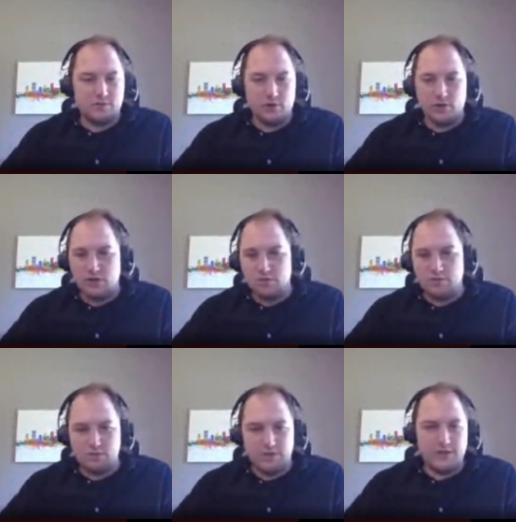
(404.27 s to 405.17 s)

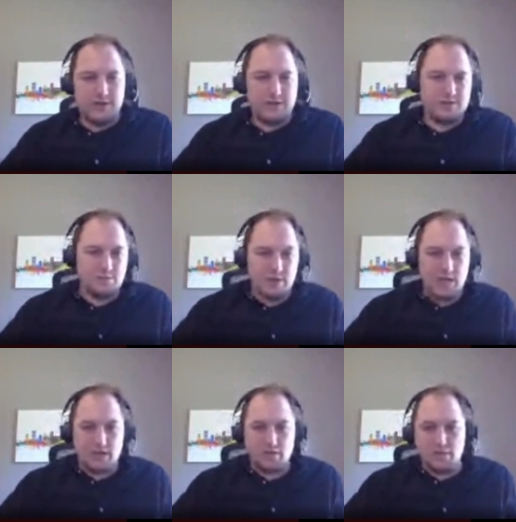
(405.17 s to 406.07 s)
Chrome, Linux,
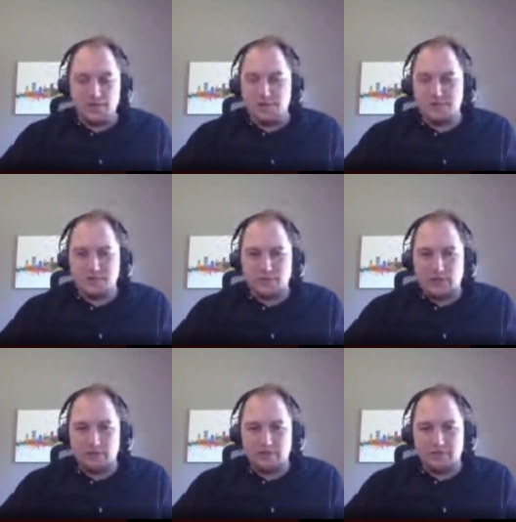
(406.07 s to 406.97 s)
Mac, Windows? Do
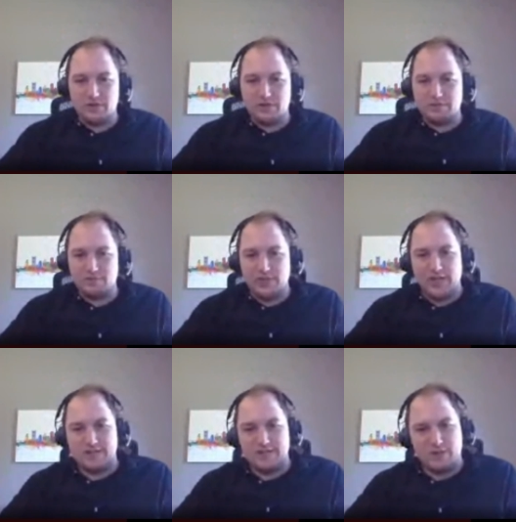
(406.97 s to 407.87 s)
I, do I have to go to different
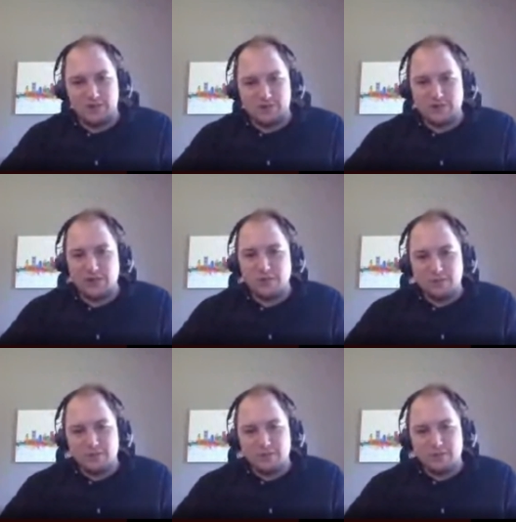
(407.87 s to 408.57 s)
panes? How do I do that?